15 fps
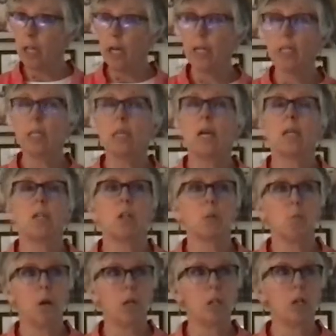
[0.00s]
class? Yes, there
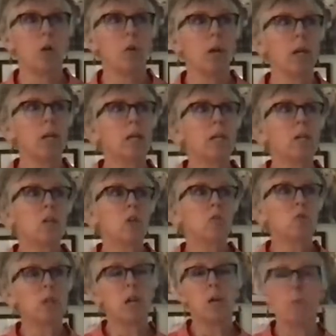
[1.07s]
was. Okay, so
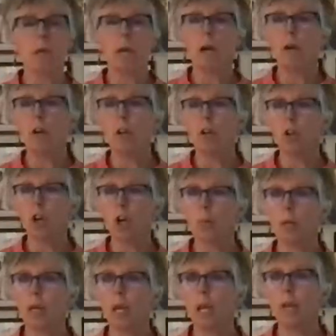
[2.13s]
tell me how your dog
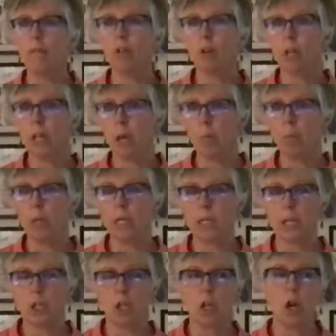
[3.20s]
behaved during that play
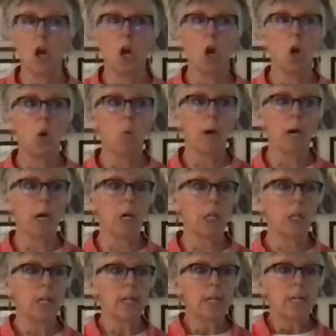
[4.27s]
session. Oh,
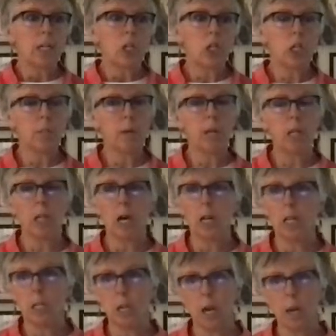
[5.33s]
well, she spent a lot
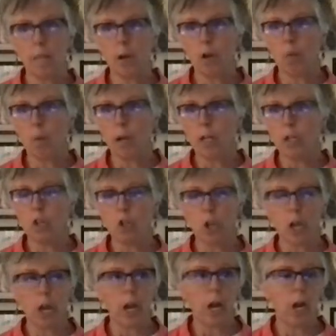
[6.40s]
of time under my
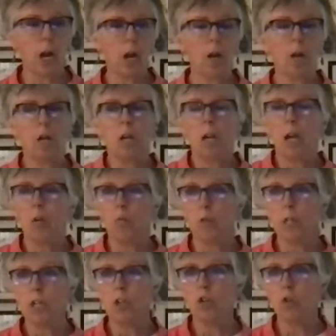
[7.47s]
chair and
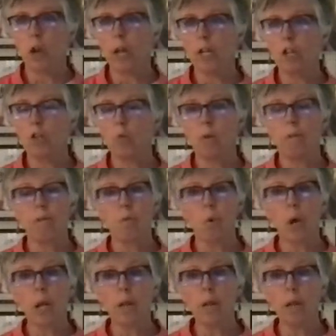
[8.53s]
really trying to
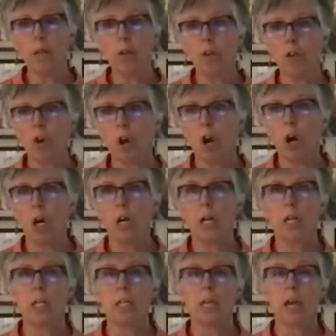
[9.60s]
avoid the other
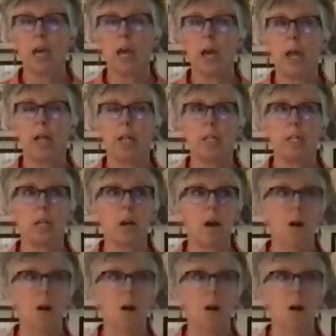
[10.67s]
dogs. And,